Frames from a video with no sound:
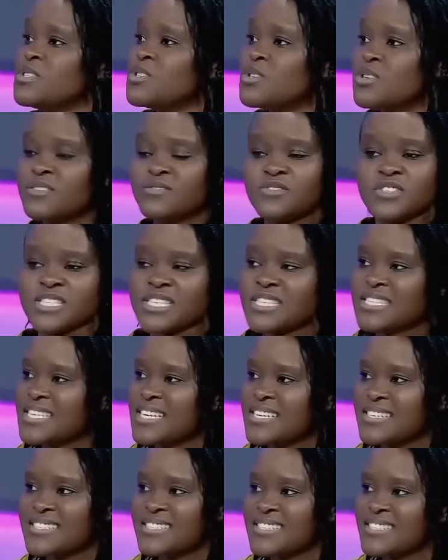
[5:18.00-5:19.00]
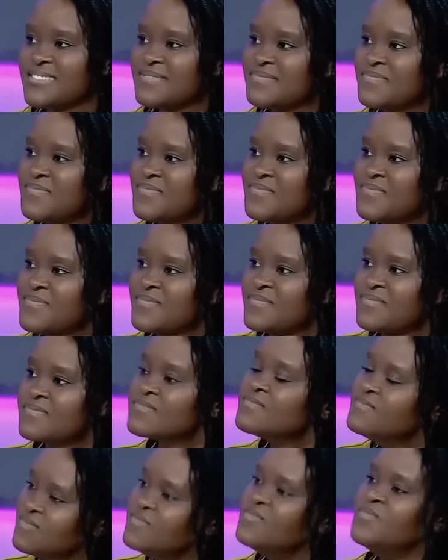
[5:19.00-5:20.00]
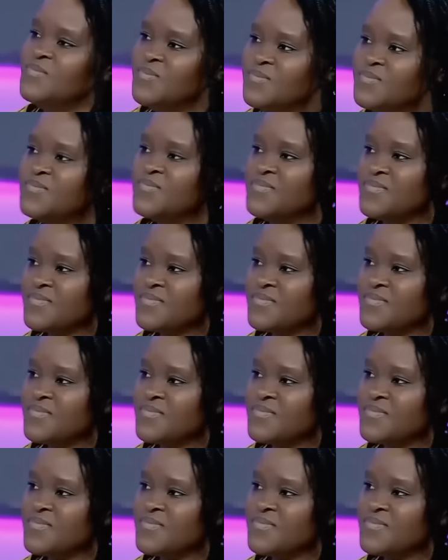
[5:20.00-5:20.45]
I've been doing it for six years. Six years.